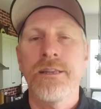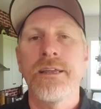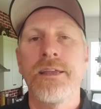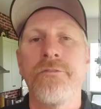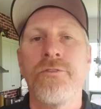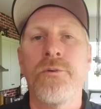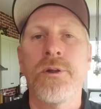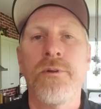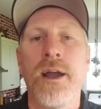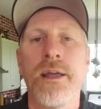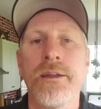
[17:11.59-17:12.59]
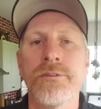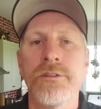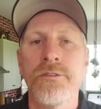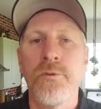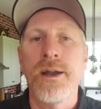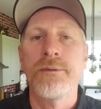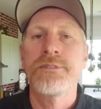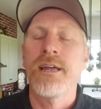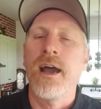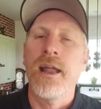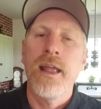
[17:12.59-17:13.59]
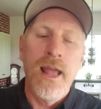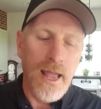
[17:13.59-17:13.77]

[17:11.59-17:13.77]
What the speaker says: link for it right here to the website.